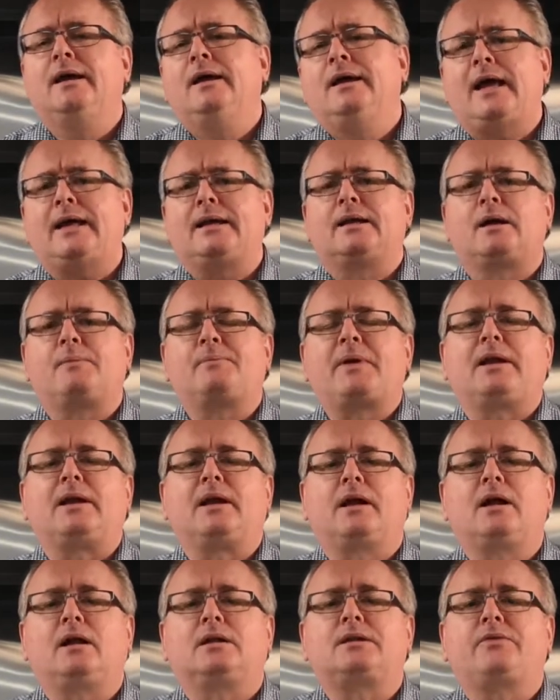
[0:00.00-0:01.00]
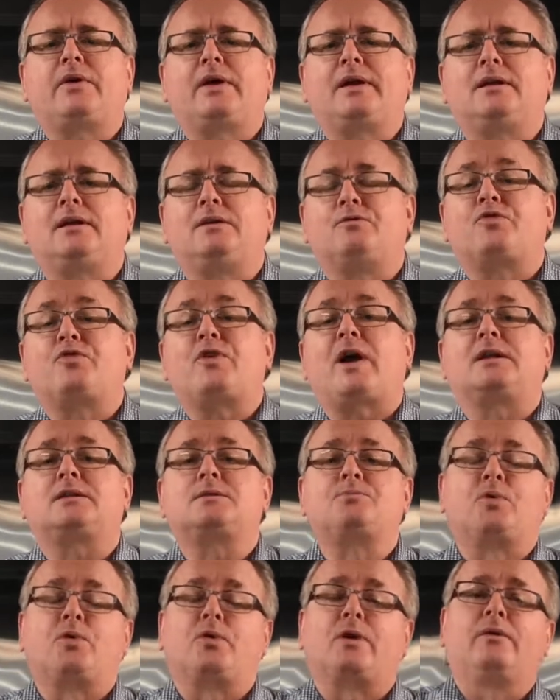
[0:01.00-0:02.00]
ended up getting cultivated in France,
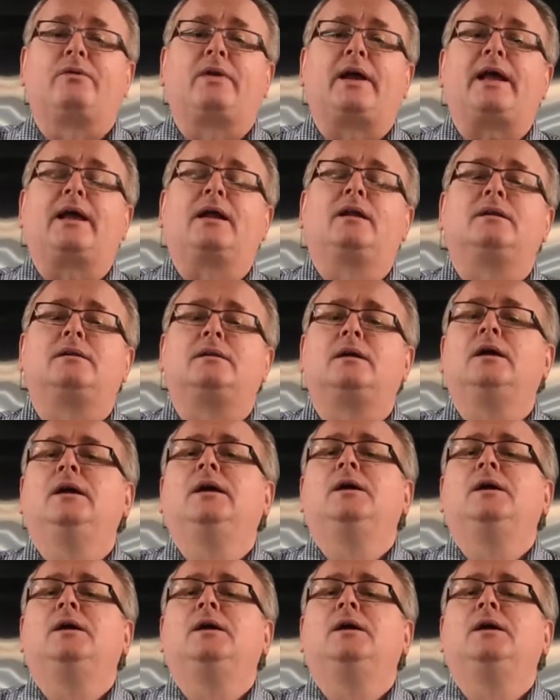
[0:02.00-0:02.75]
brought over to England